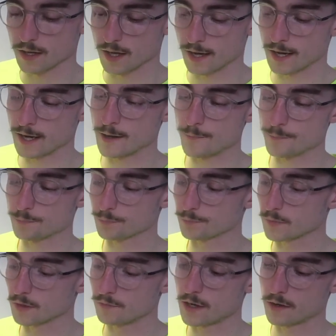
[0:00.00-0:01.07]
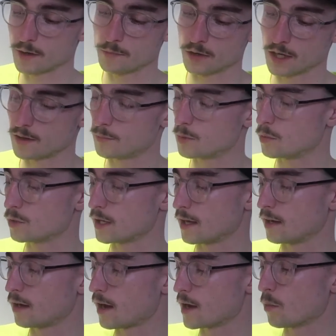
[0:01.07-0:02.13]
Um, very breathable,
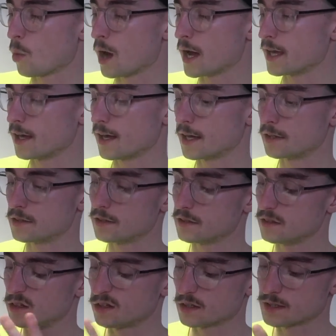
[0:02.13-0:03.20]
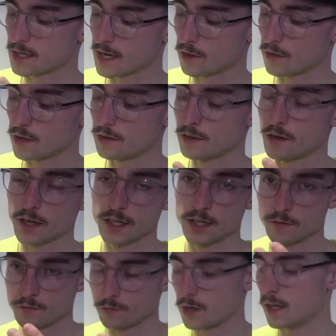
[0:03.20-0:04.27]
yeah, lightweight, and you can tell that
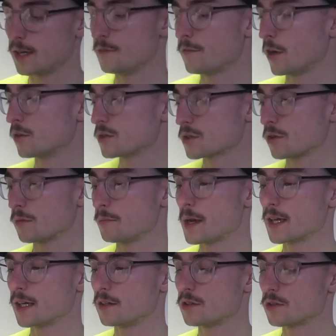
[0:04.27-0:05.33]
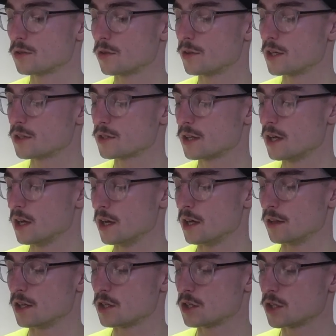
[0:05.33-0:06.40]
Nike have really focused on making sure this,
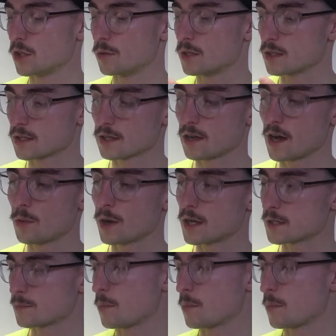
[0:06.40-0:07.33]
this shoe is as lightweight as